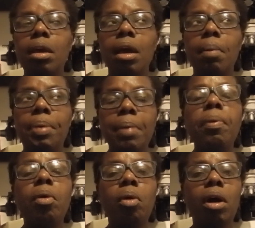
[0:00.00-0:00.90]

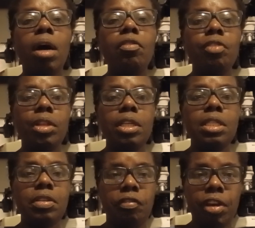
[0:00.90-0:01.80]
people who are of really
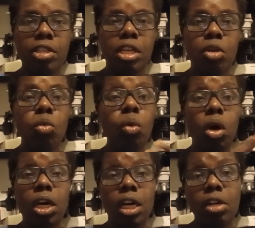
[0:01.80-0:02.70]
fair skin who
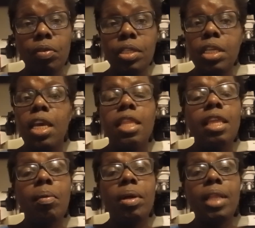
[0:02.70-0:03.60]
are colorist
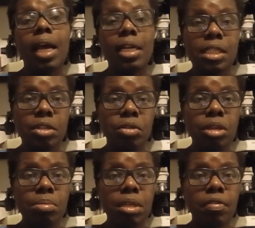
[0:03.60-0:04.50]
they will not consider
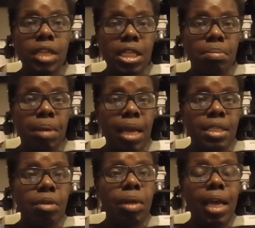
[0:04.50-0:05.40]
themselves as blacks
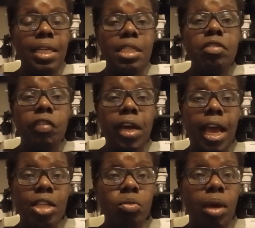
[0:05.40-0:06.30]
they will identify
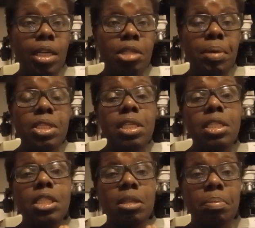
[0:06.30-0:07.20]
as white especially
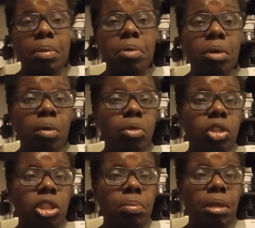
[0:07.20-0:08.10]
since the people will
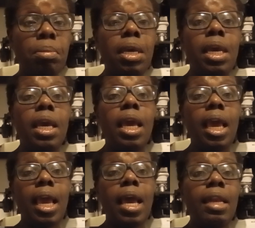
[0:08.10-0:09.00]
worship them
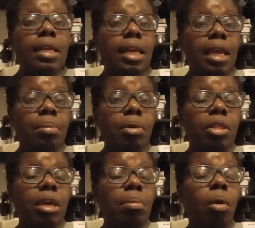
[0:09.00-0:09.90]
and label
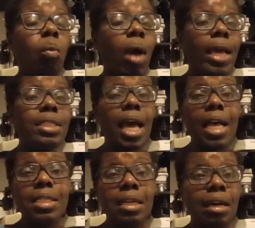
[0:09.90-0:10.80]
them white
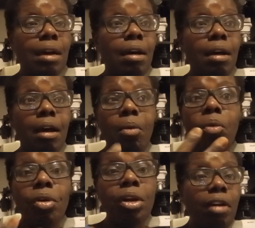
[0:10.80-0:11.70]
as a, a
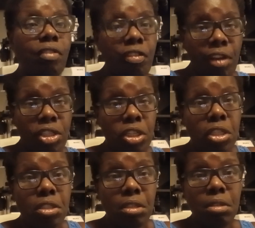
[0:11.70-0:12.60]
word
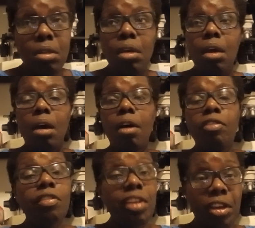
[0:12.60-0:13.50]
affectionate of,
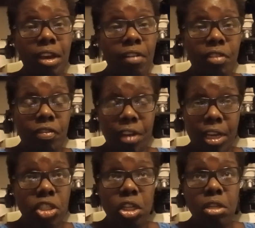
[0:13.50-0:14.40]
of, of
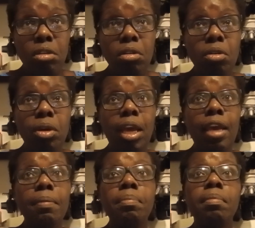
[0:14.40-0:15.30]
affection
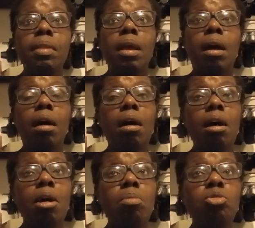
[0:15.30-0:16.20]
okay
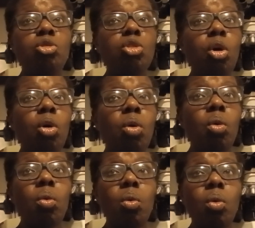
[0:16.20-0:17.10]
um
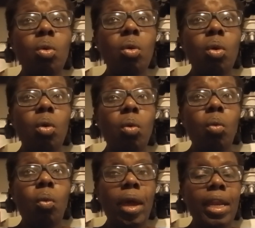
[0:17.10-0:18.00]
so
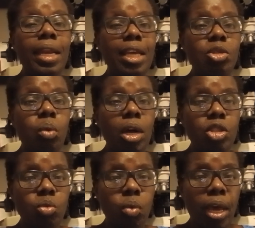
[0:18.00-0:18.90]
when this
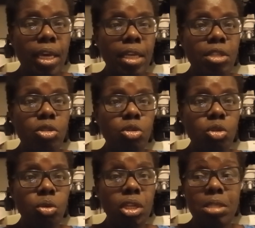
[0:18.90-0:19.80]
was raised
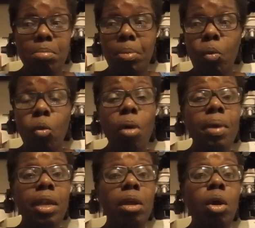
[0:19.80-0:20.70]
to this
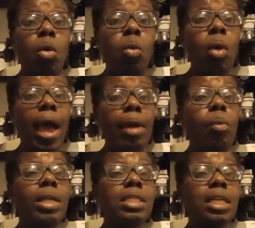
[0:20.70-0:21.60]
woman who had
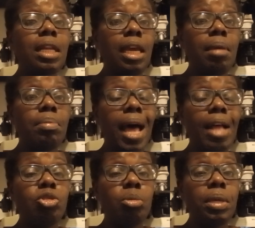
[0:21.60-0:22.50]
once claimed
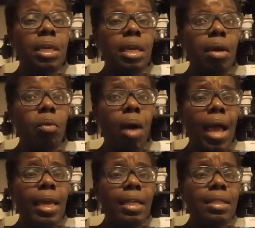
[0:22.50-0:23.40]
not to be
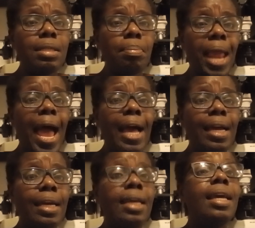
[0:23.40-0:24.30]
white
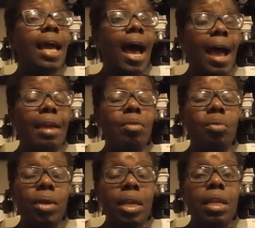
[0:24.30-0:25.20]
black I
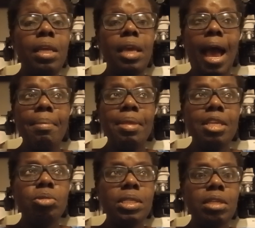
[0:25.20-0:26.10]
really, I mean,
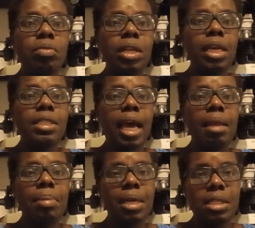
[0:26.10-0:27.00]
this was really
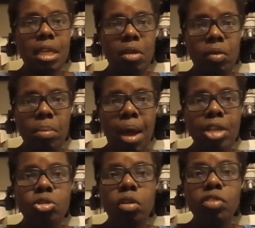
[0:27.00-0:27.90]
exciting because then it
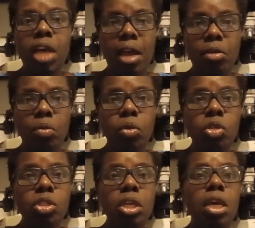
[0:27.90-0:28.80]
reminds you of Tiger
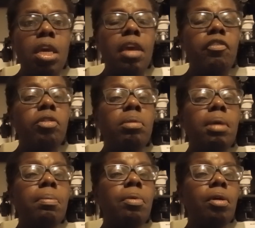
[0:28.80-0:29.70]
Woods. If you
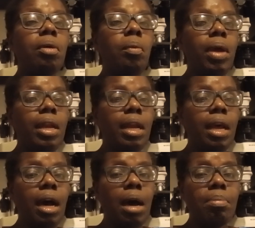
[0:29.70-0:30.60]
remember when
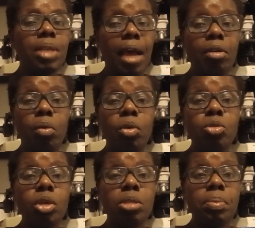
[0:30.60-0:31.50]
um, Tiger
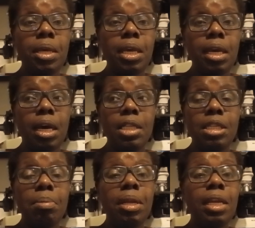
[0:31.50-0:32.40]
Woods was being
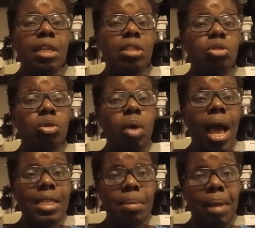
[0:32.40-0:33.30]
assimilated to
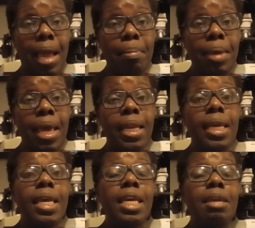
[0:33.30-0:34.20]
as a black man,
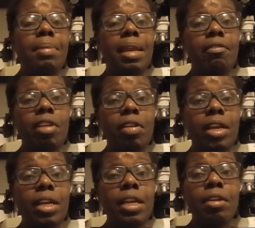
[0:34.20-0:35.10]
he made it very
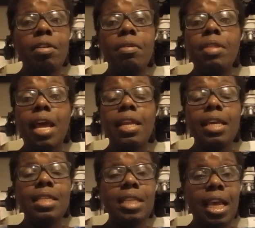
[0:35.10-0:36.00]
clear that he
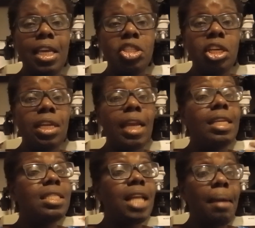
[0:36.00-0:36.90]
is Asian, that
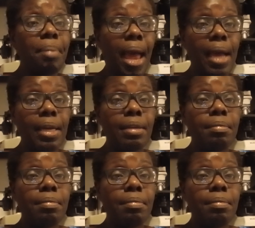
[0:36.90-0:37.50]
he's not black.